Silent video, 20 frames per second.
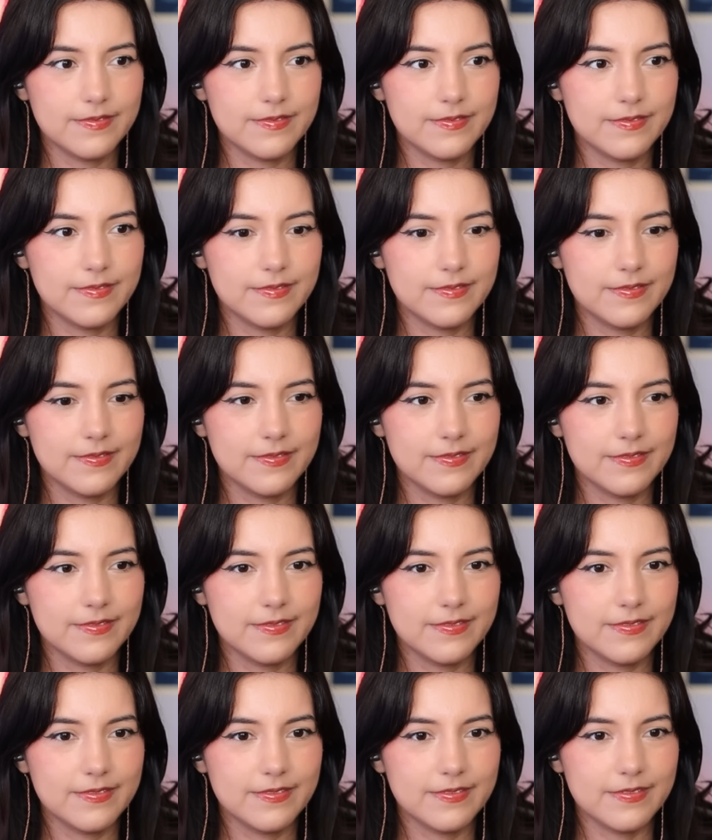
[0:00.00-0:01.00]

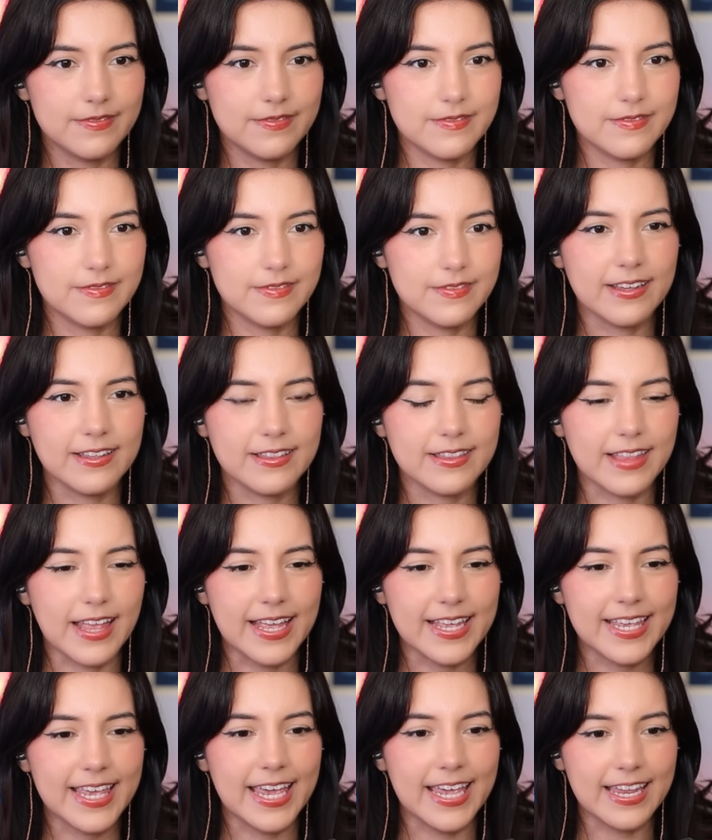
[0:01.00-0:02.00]

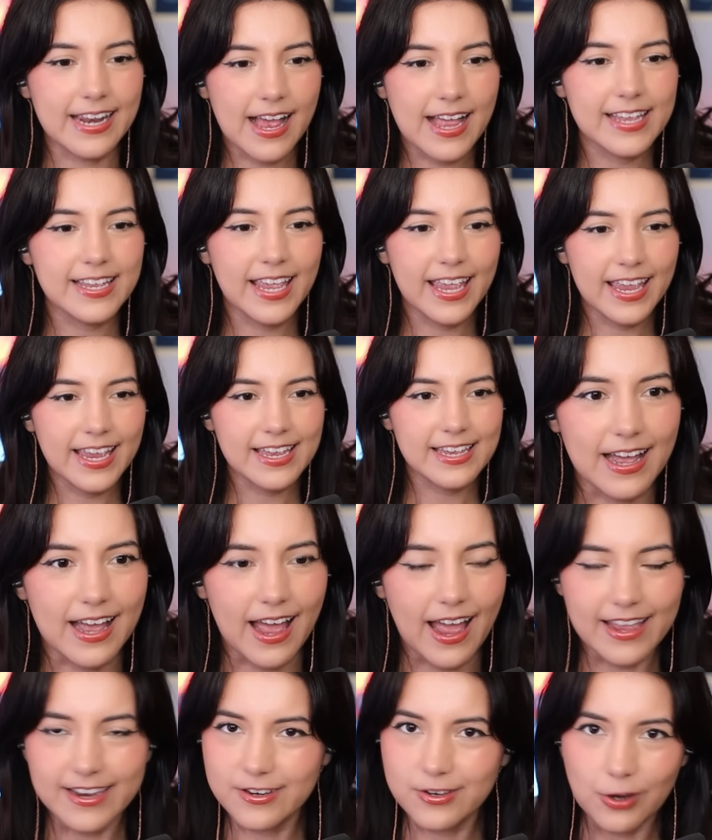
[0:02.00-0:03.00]
That can I hate?
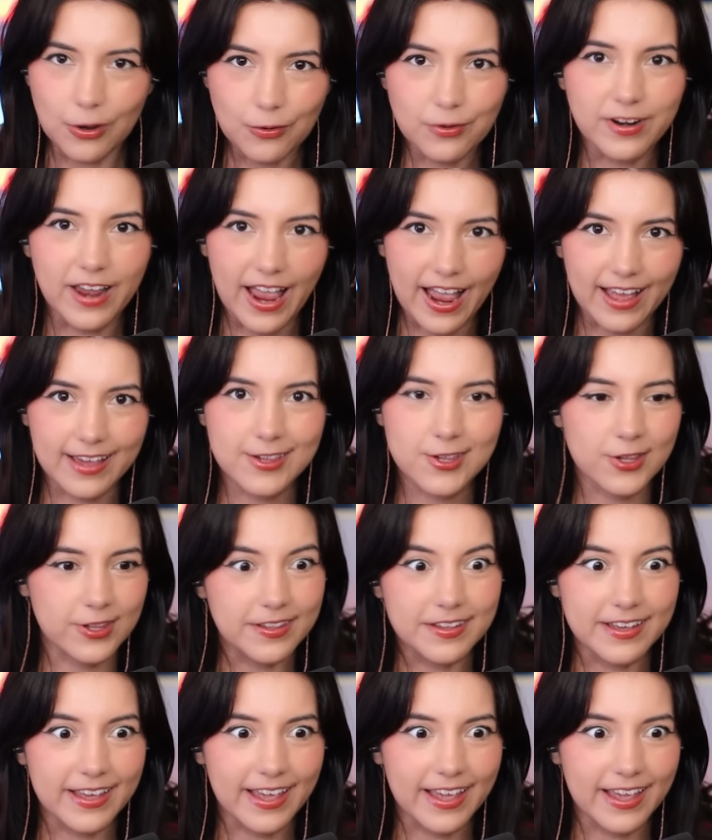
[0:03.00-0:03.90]
I don't actually